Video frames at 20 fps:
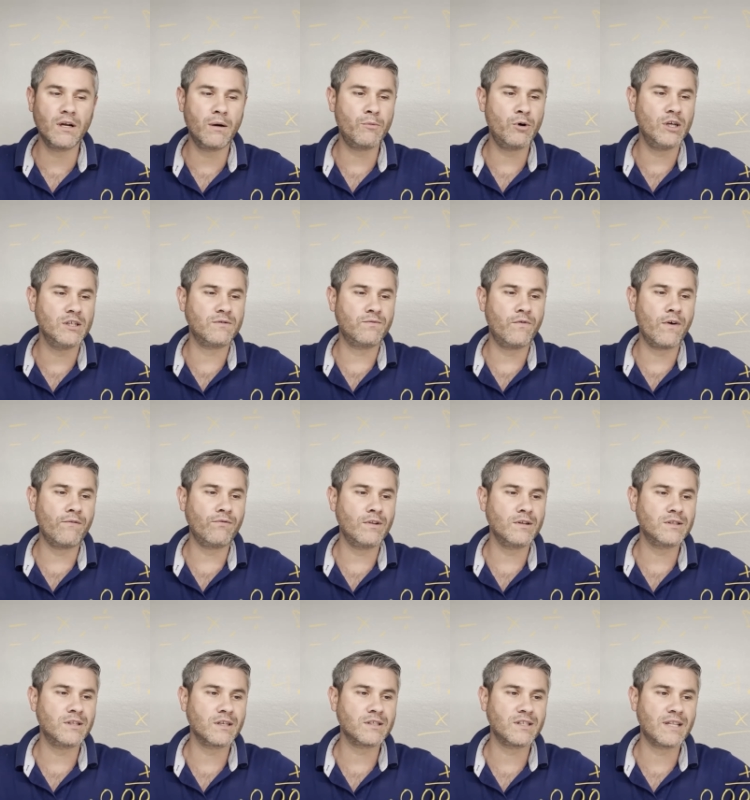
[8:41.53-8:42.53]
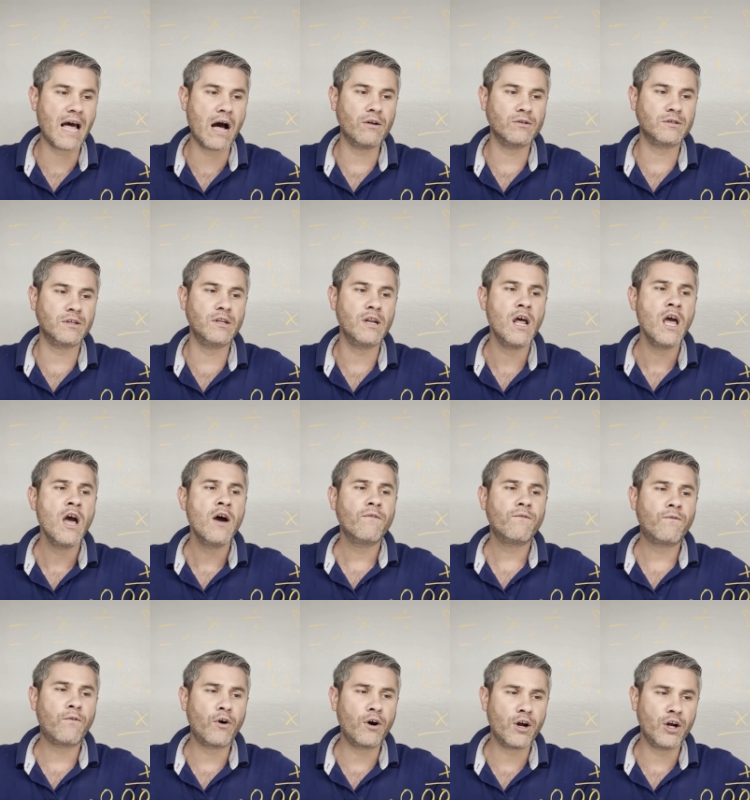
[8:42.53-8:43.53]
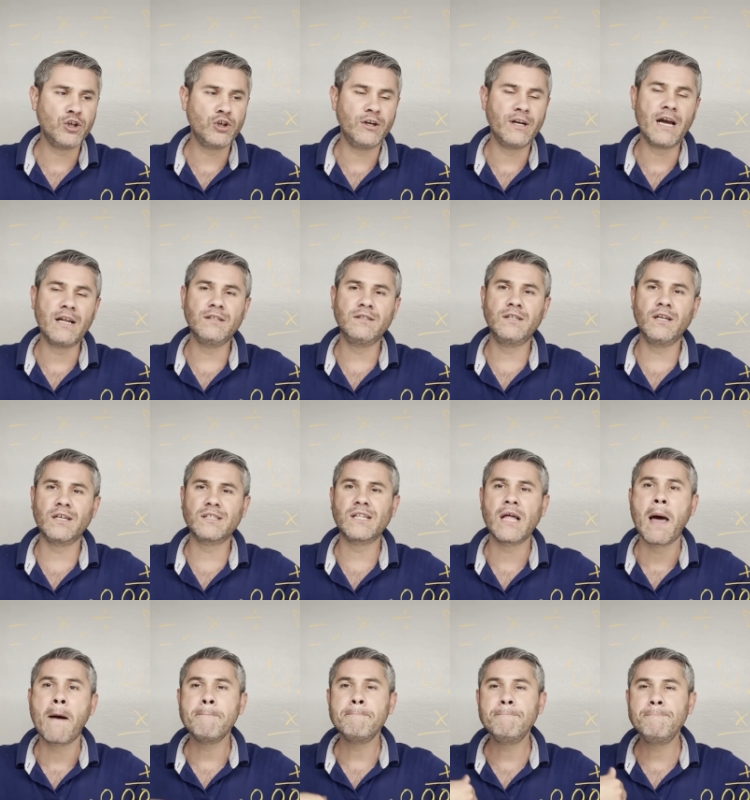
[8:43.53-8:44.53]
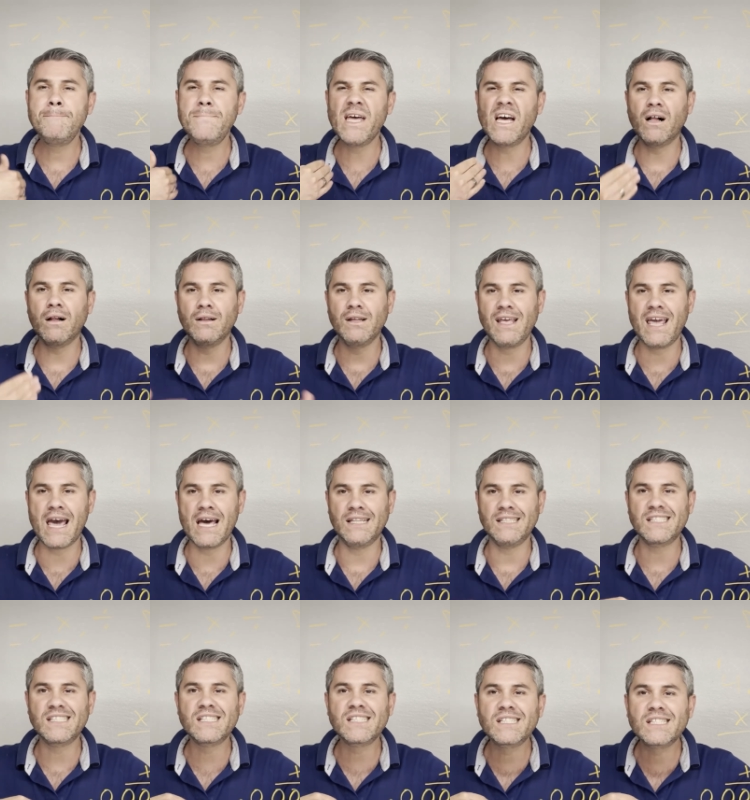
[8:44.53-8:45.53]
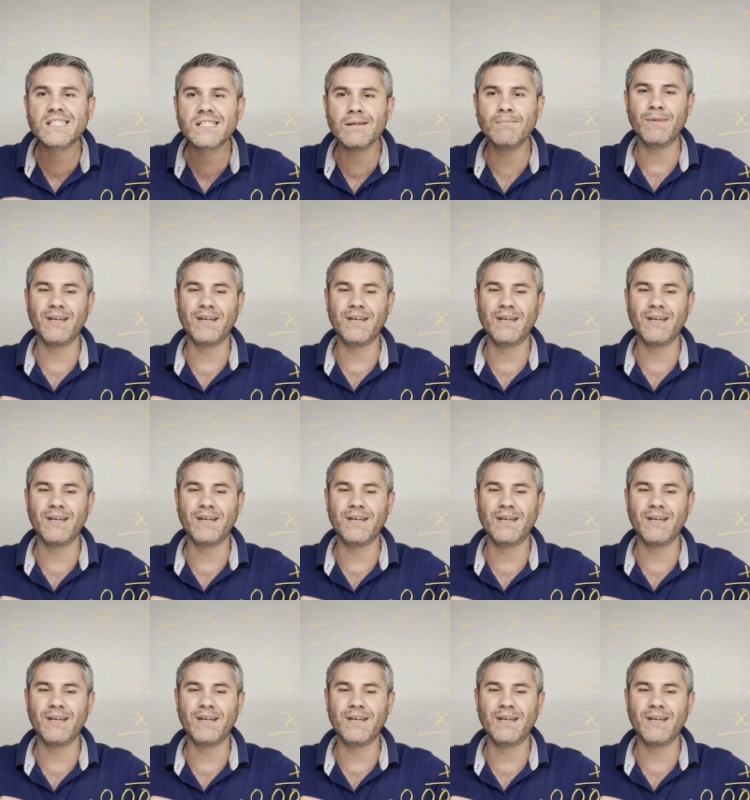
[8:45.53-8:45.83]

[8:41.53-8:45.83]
number is 56,496 billions.